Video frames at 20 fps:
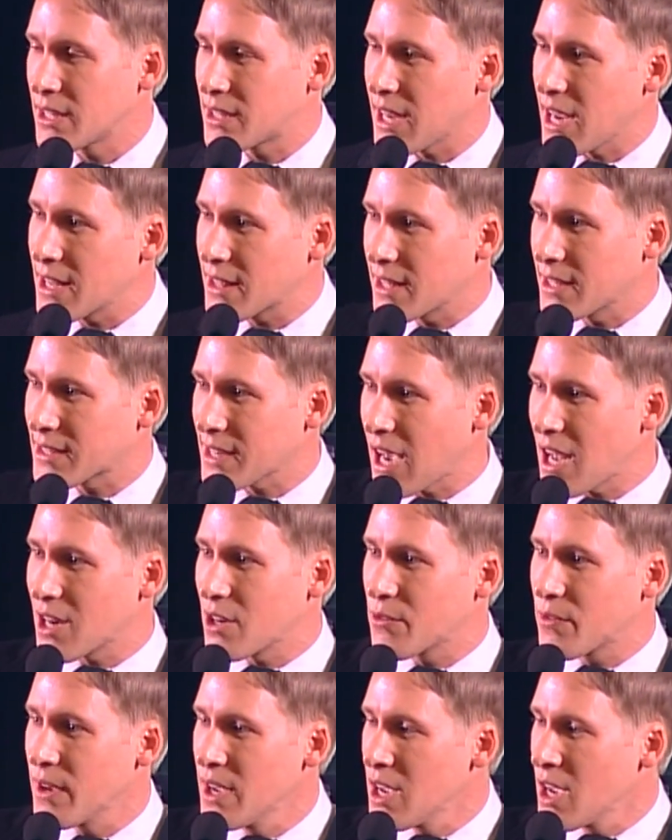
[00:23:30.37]
to take this
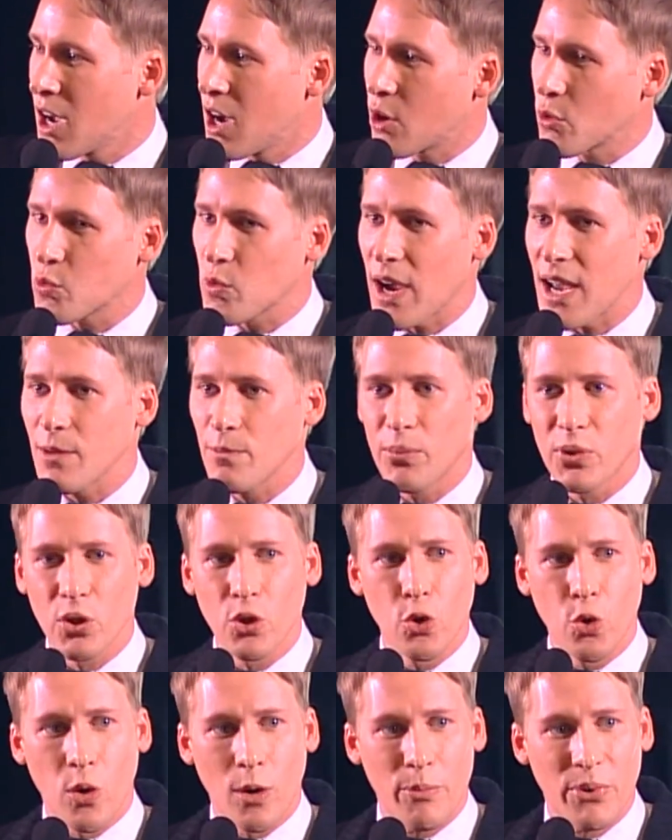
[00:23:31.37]
out of a
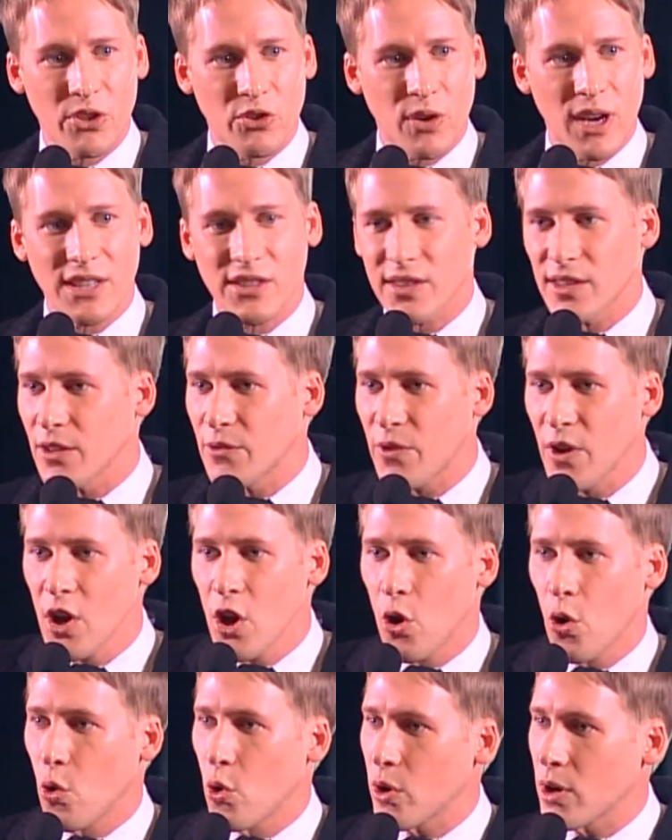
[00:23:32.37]
red-blue, a progressive,